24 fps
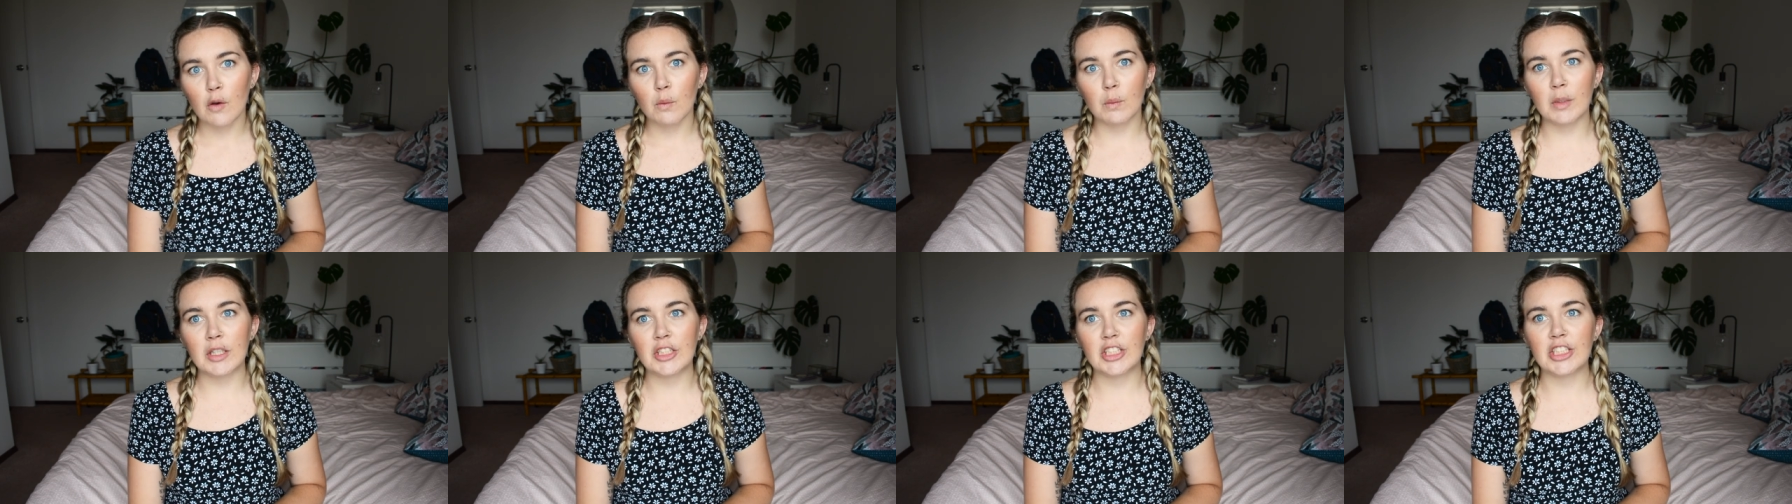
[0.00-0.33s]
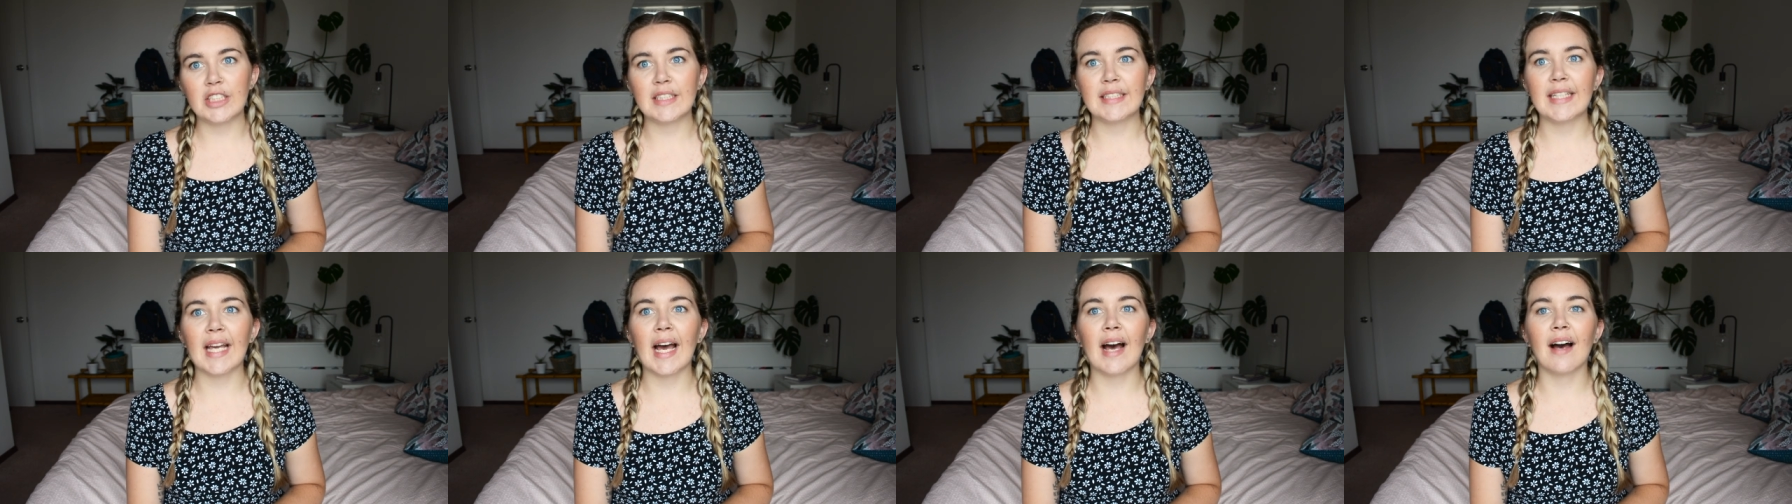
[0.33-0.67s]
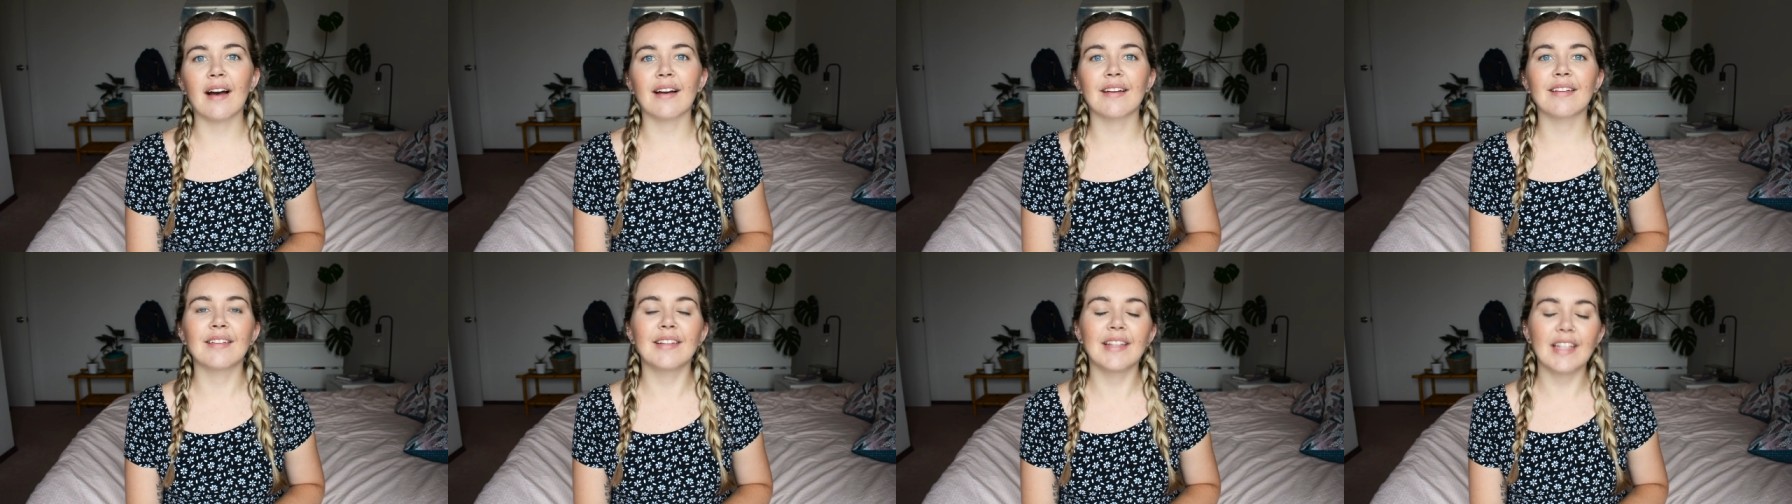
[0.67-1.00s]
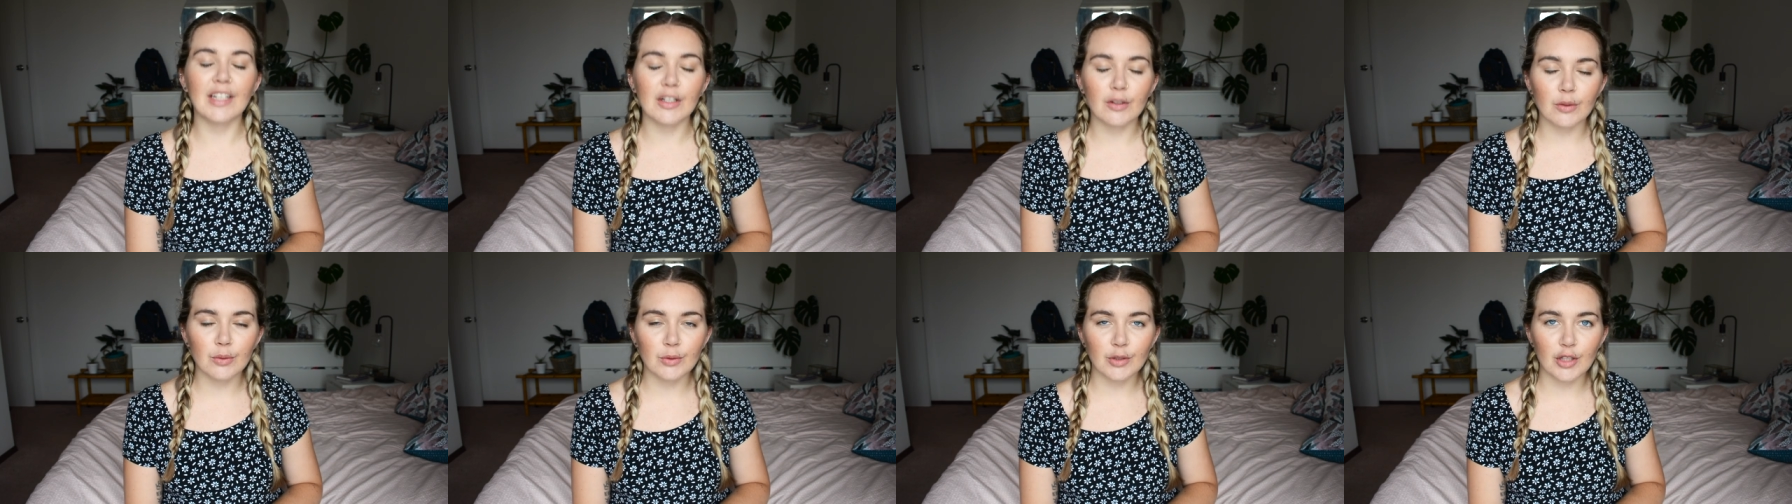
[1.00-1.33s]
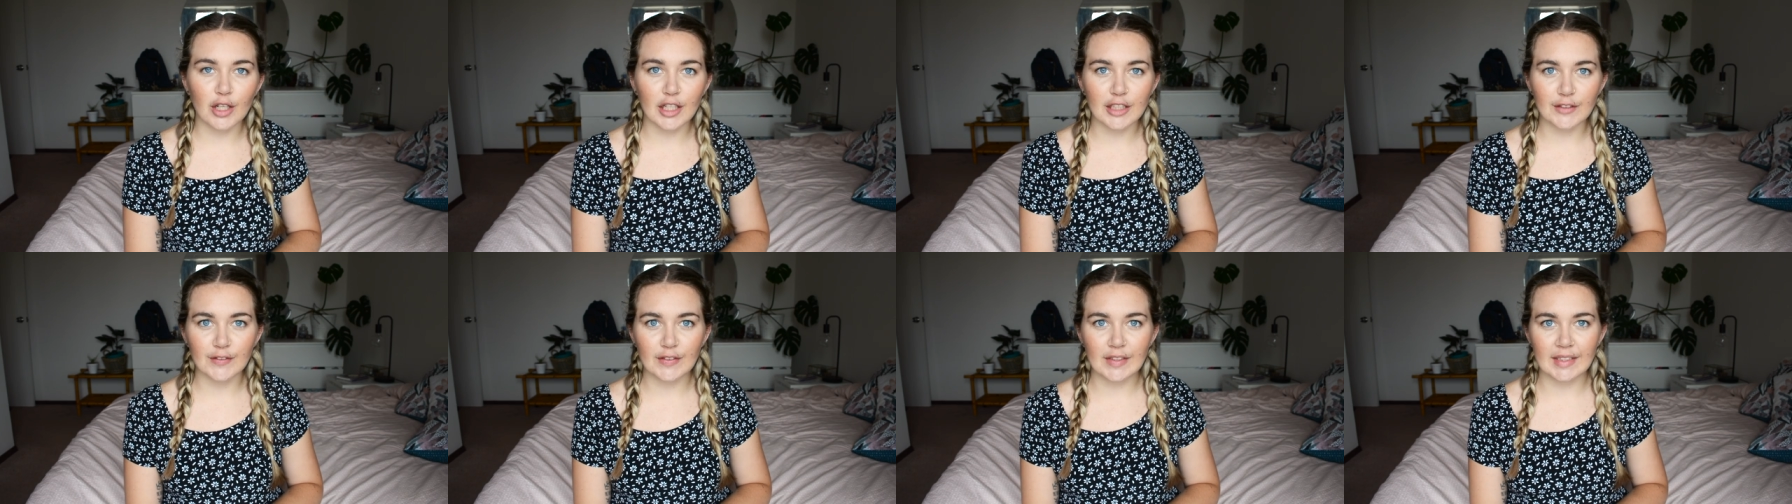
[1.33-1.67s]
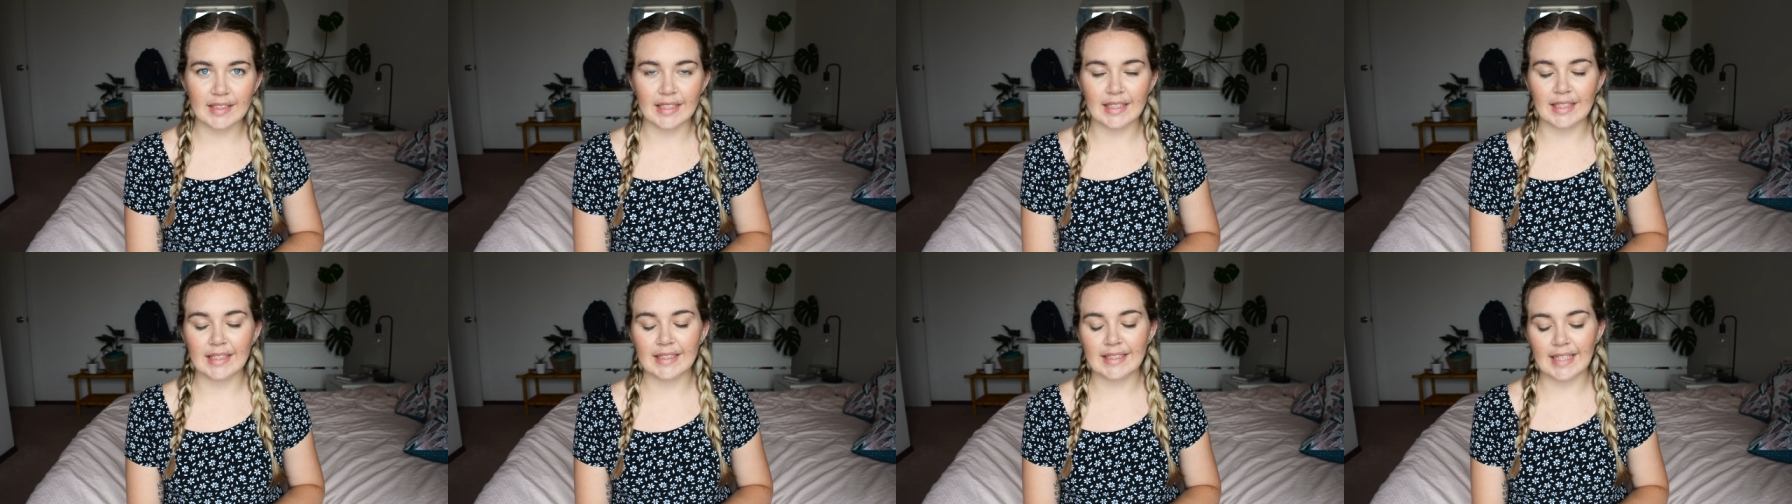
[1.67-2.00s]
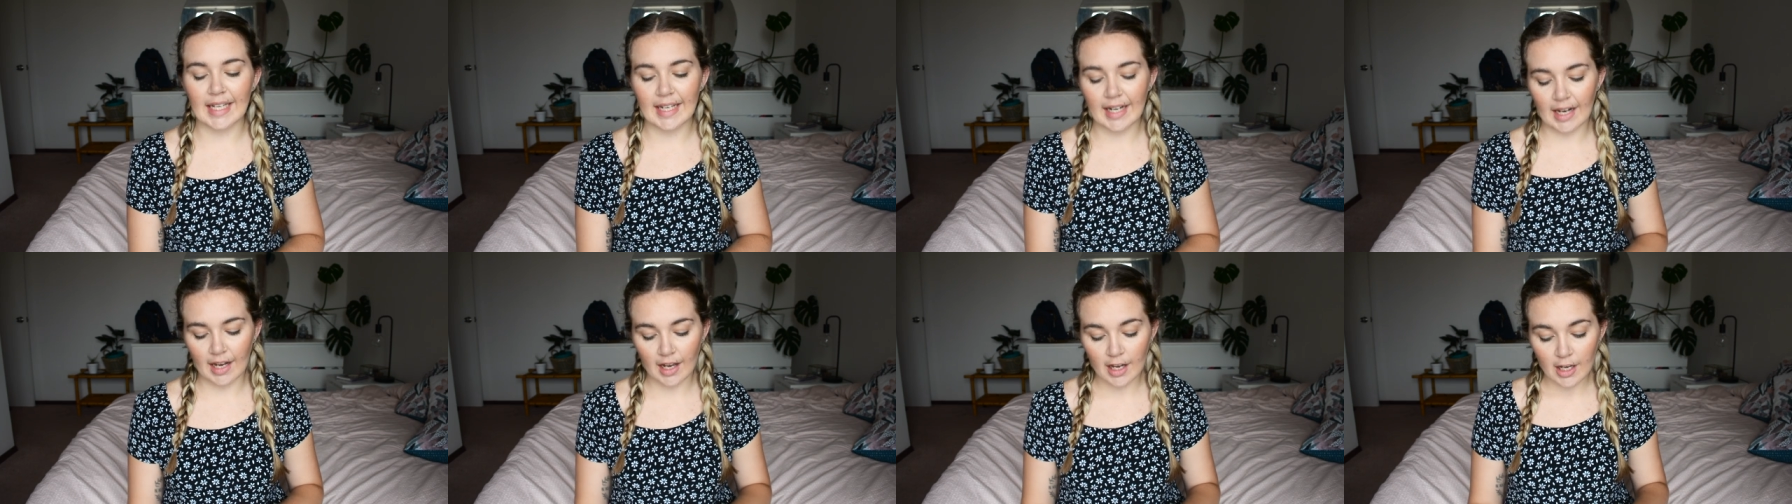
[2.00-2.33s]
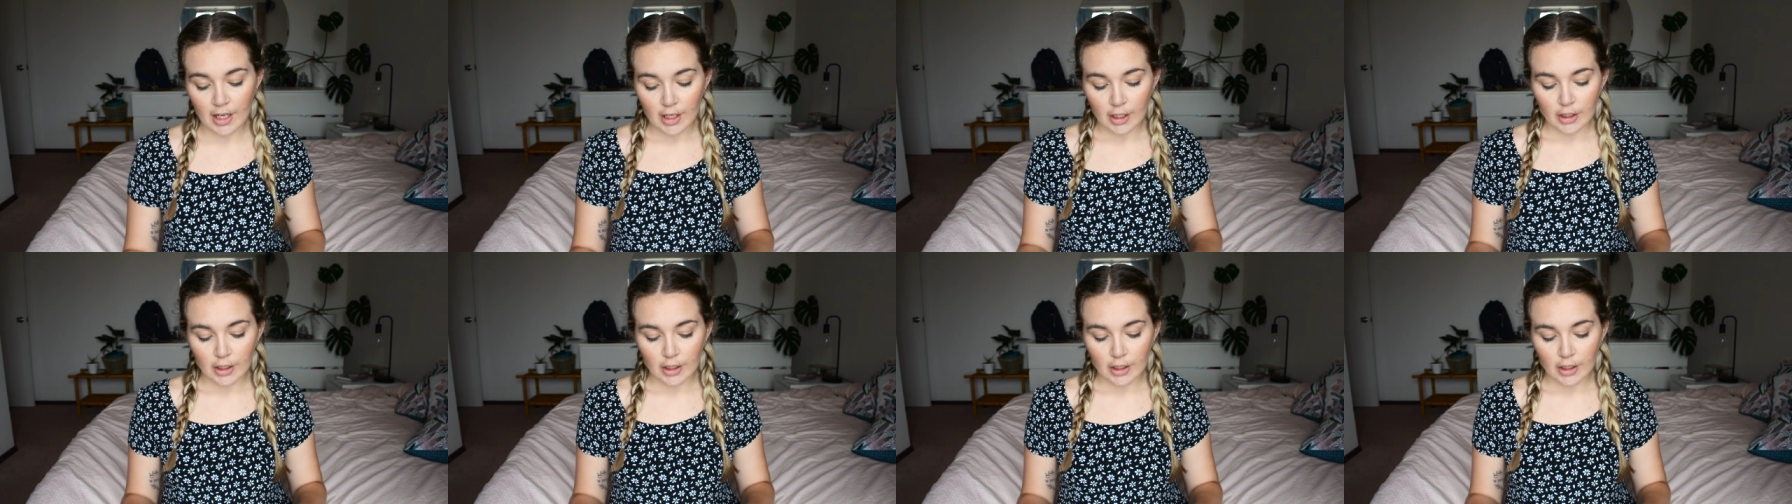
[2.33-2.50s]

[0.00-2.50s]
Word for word: which is our clinical nurse facilitator.